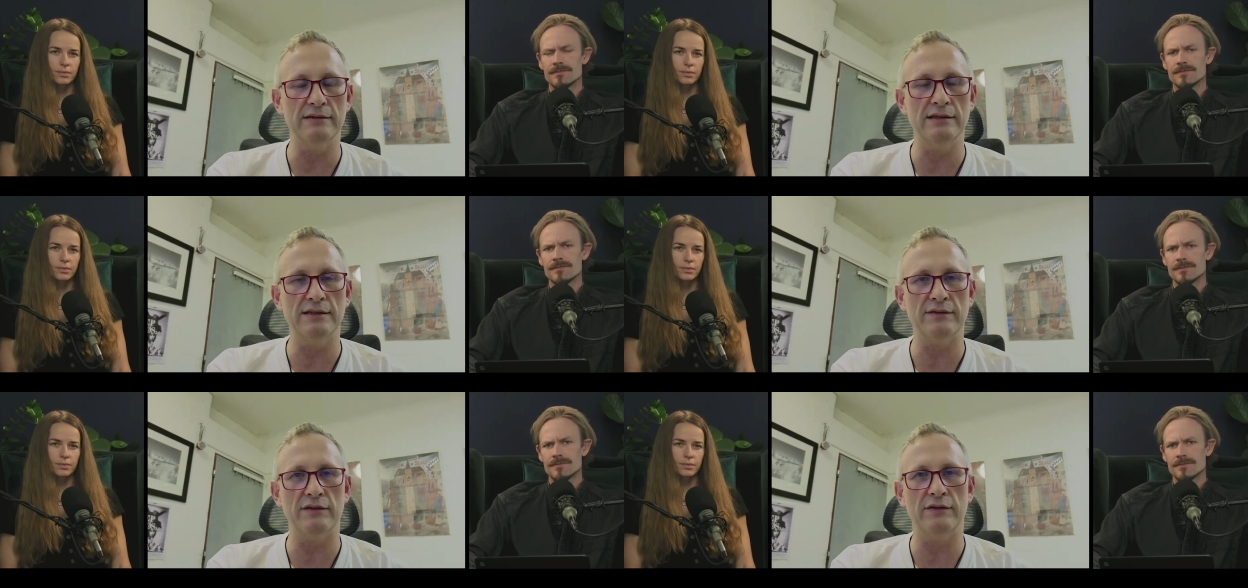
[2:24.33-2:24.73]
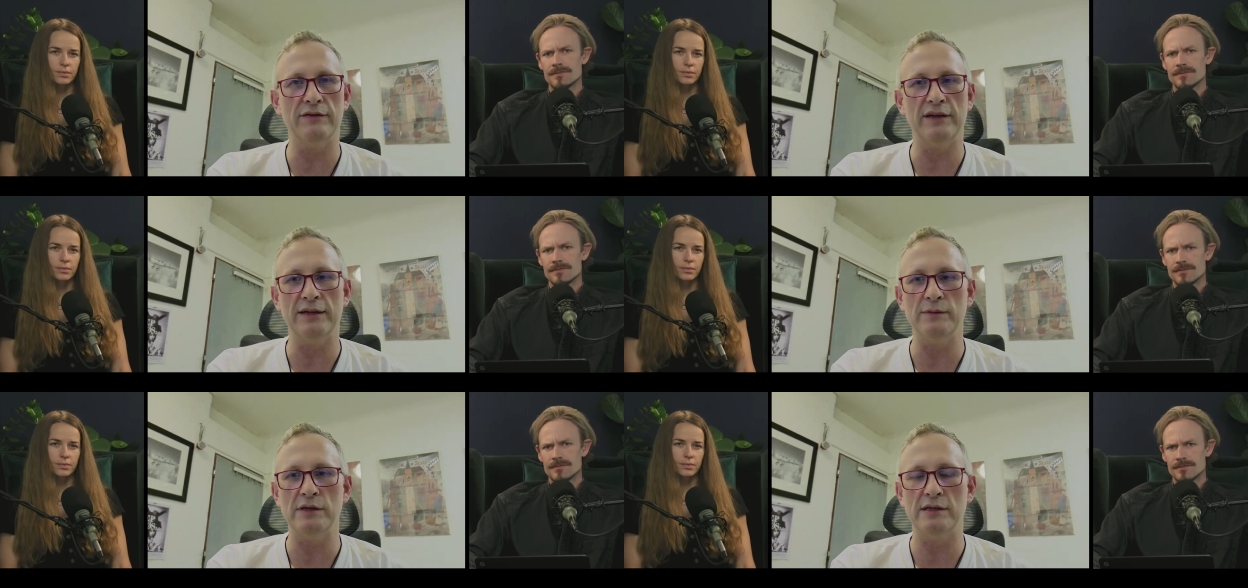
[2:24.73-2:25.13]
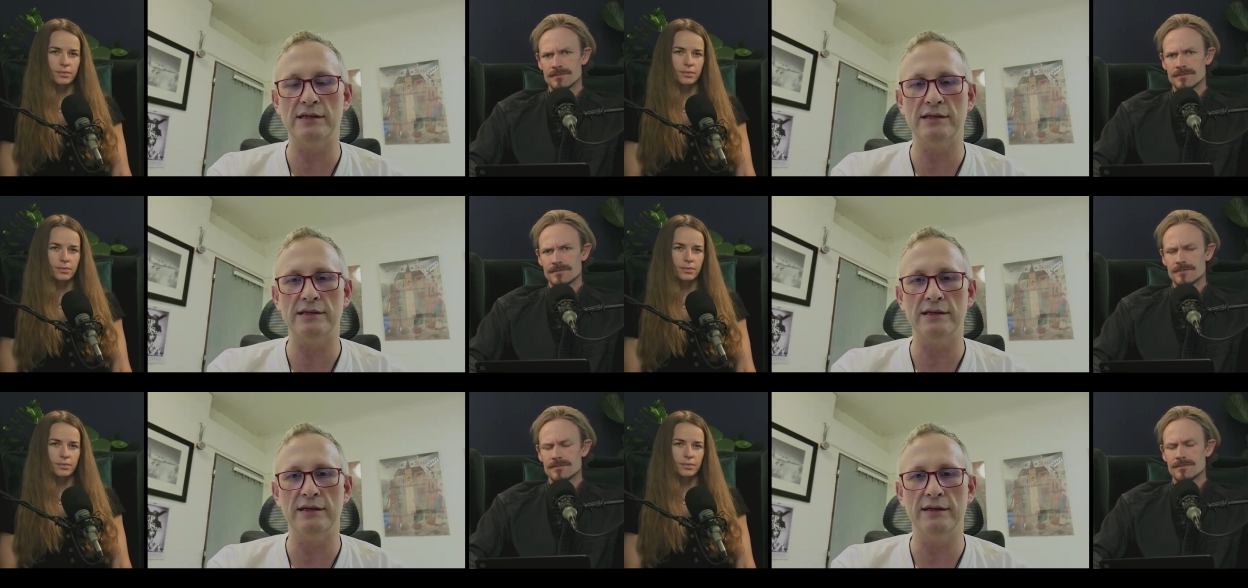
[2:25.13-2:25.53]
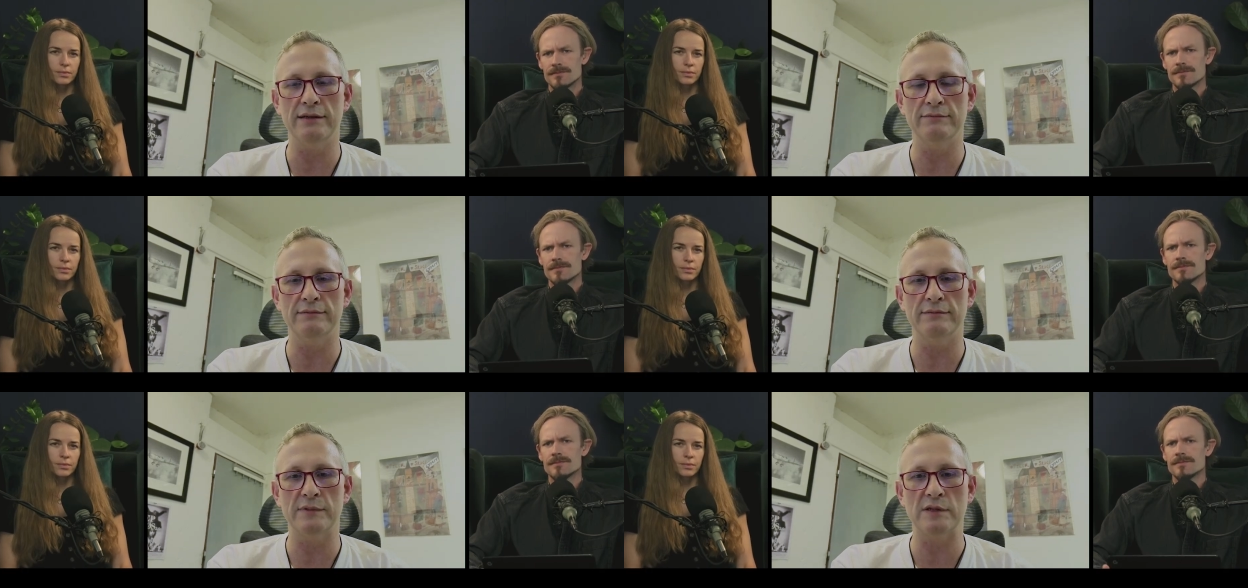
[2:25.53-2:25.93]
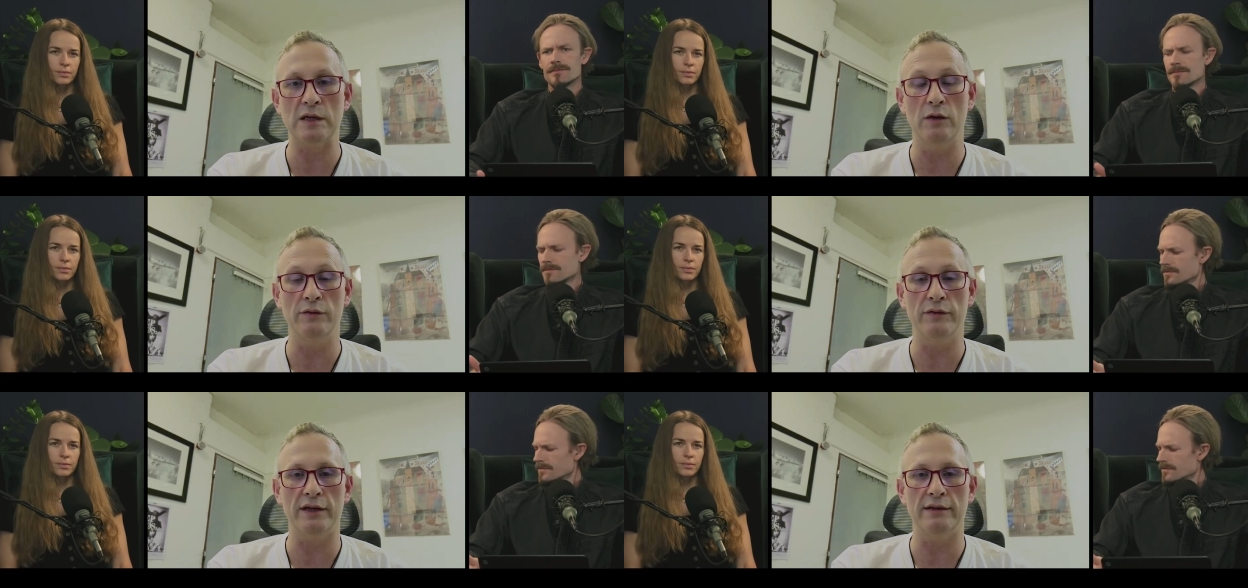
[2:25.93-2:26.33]
Speaker 1: there's a very famous
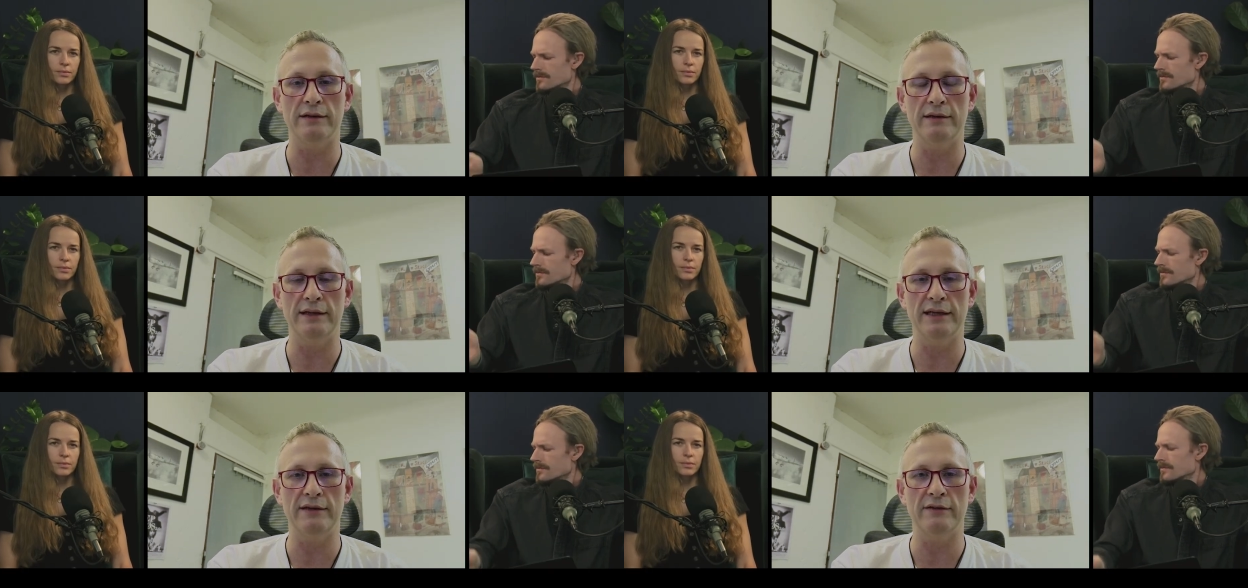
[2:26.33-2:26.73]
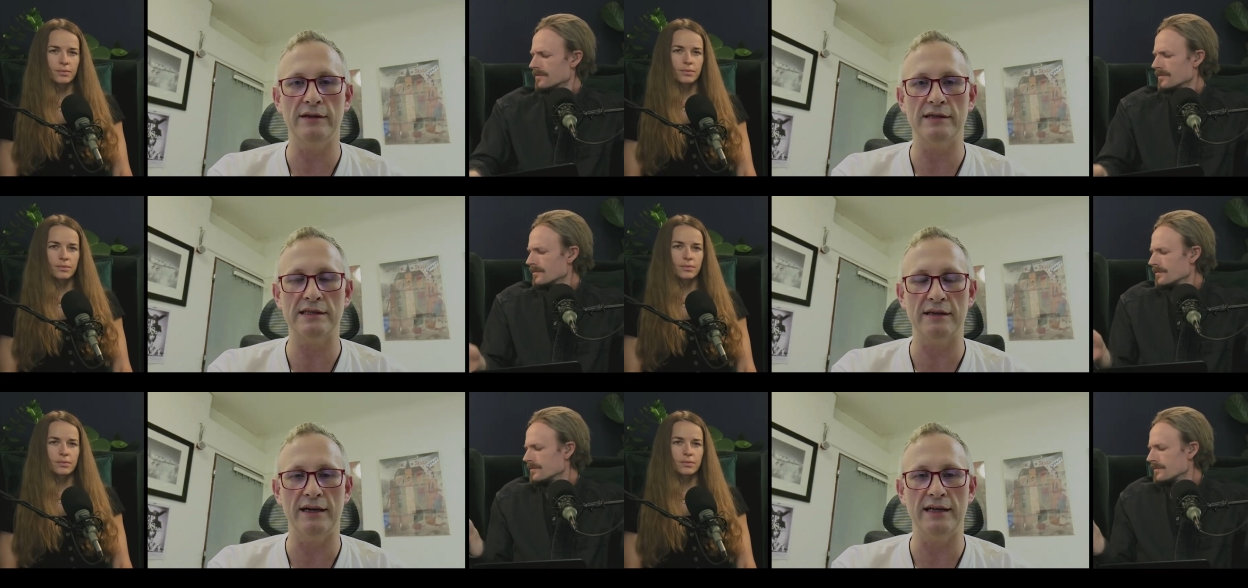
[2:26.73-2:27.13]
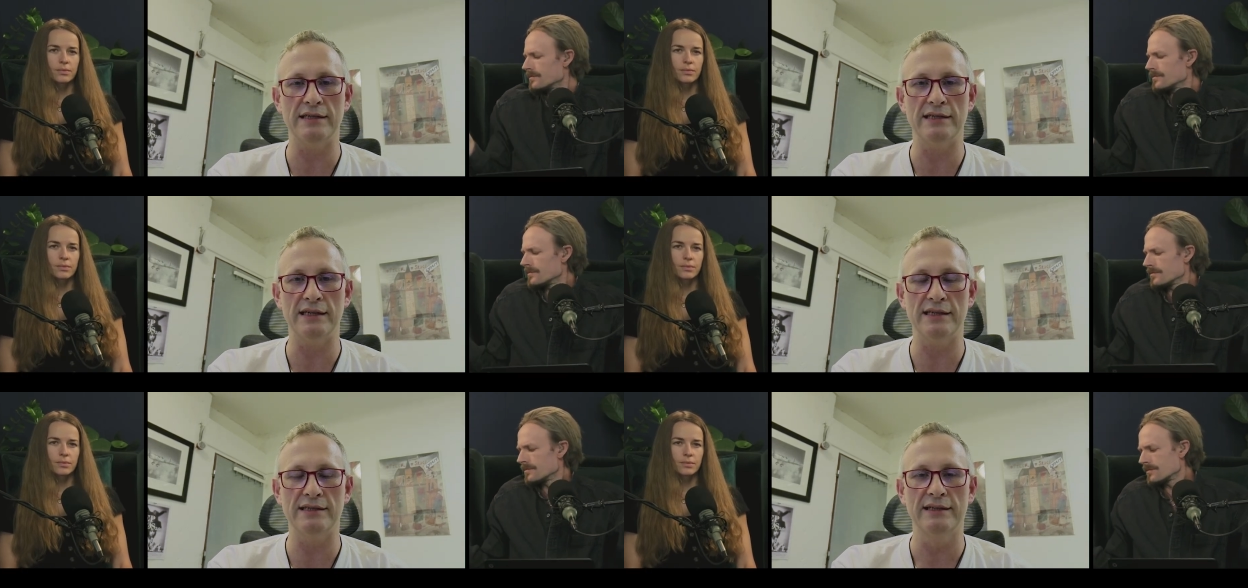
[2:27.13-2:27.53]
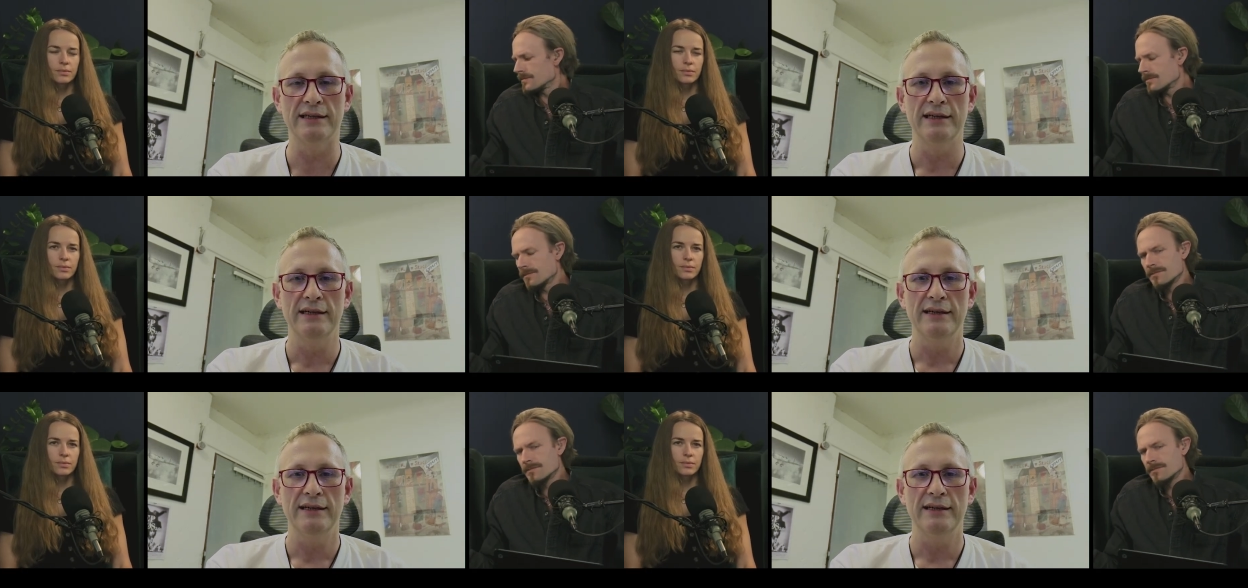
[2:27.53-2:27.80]
Soviet-era scientist.